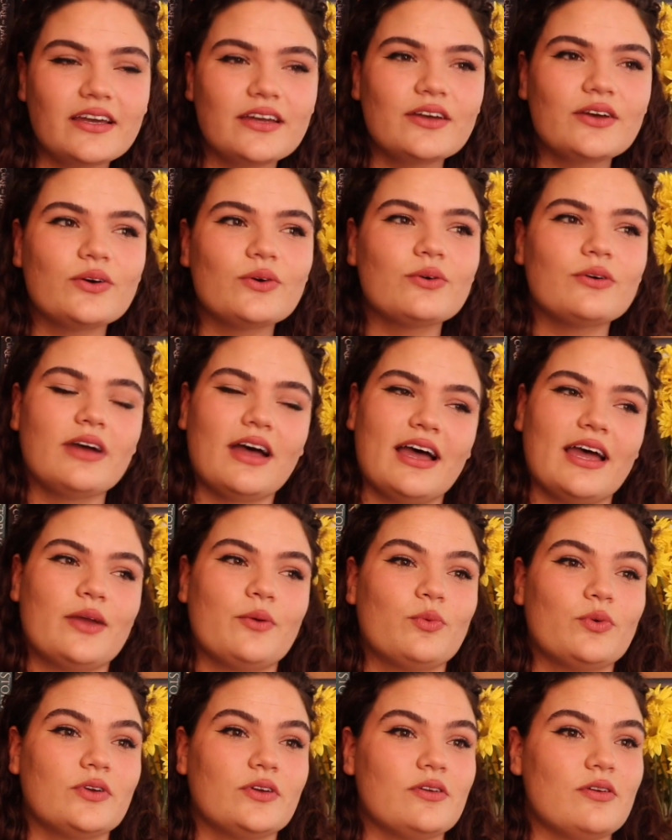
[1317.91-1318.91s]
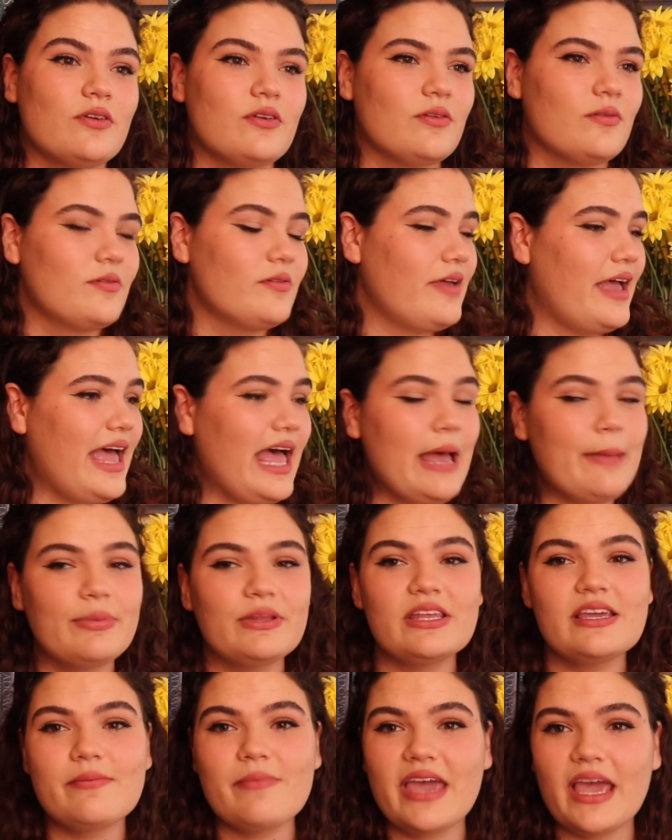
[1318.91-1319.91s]
I will
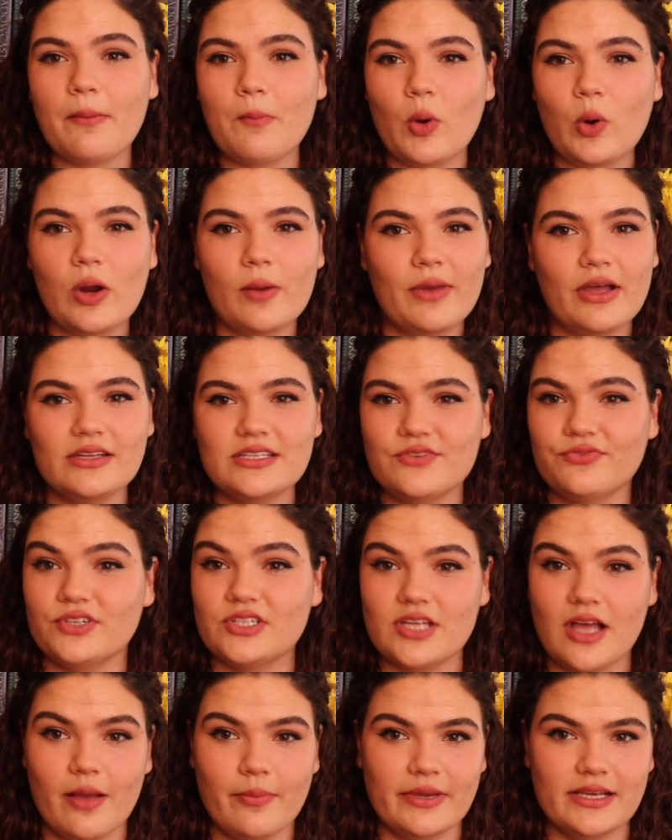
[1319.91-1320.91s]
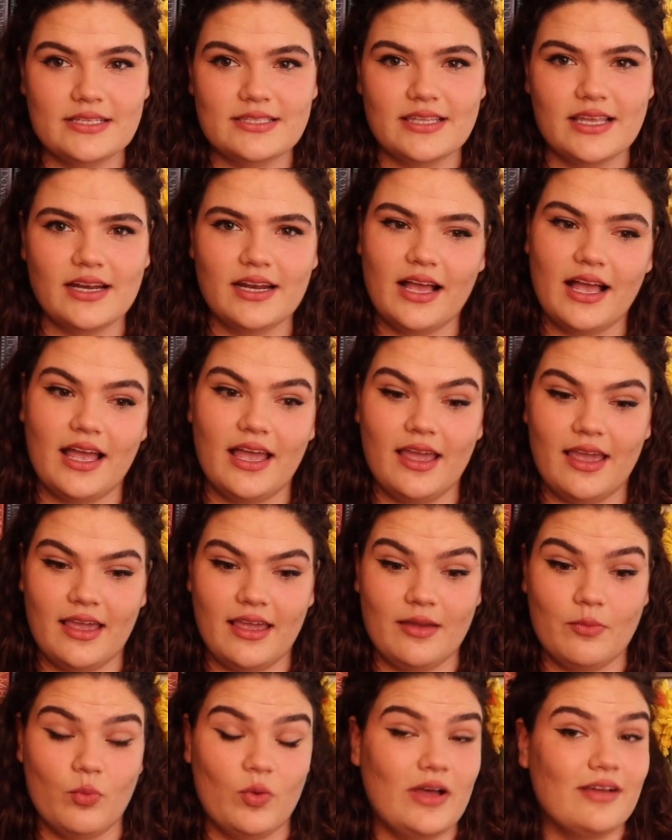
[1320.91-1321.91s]
happily make more about different topics that I
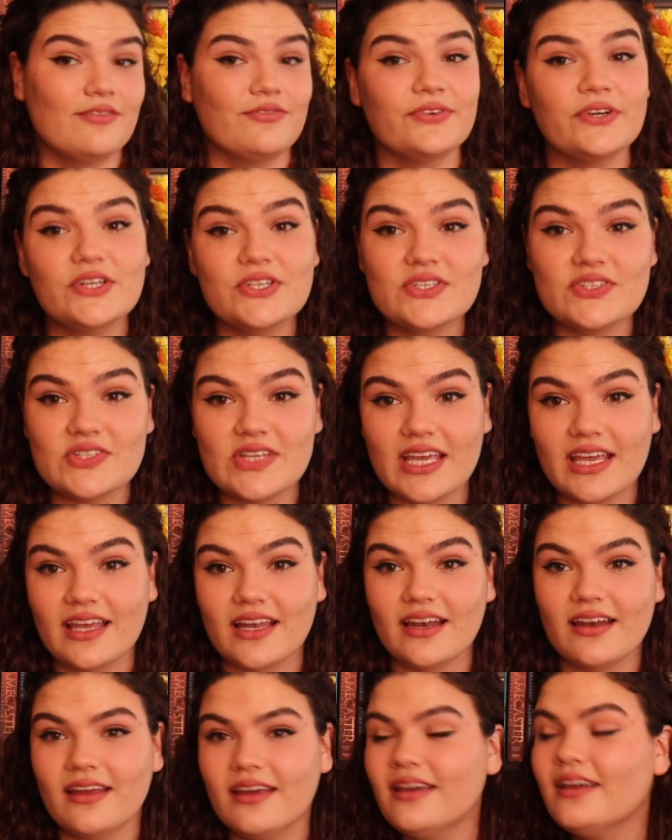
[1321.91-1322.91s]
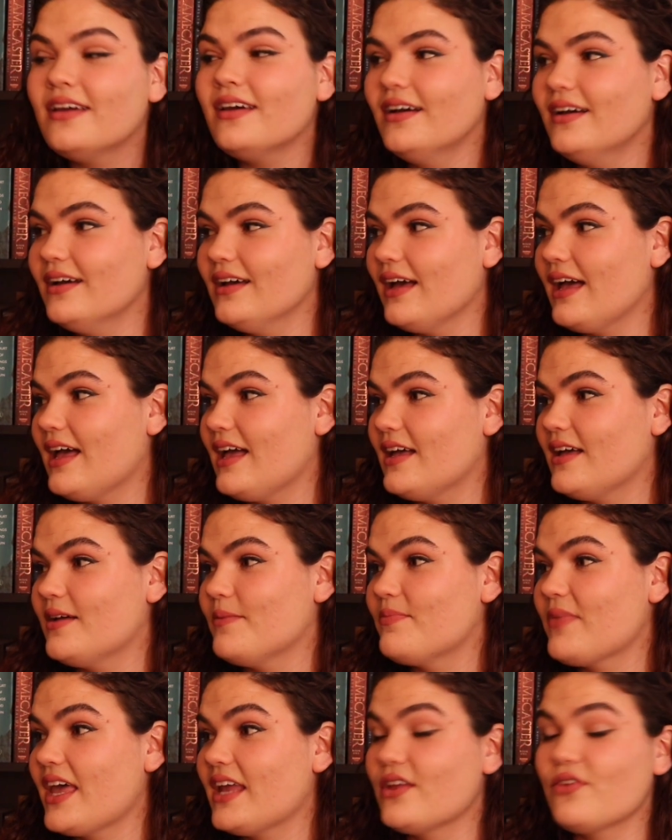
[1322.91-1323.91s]
am well versed in.
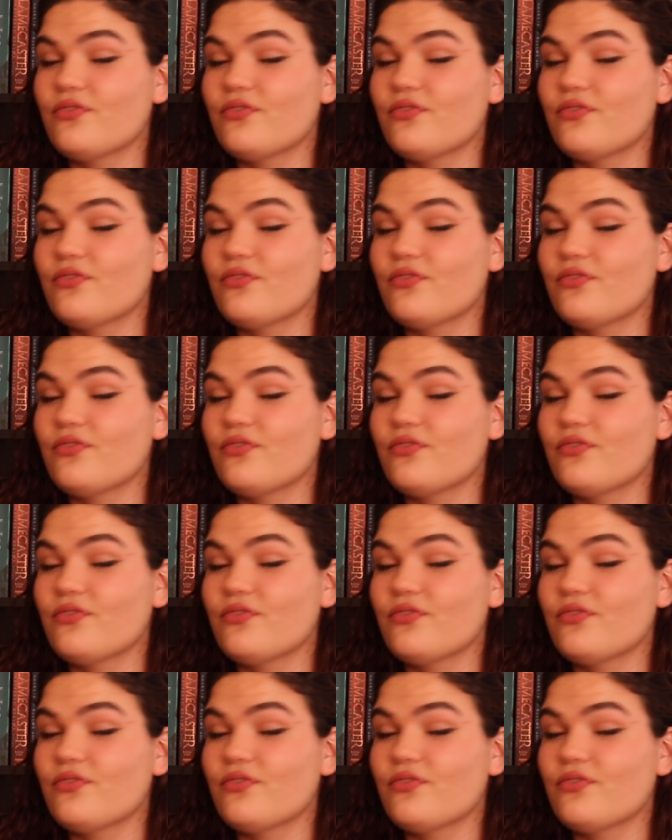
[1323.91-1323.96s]
And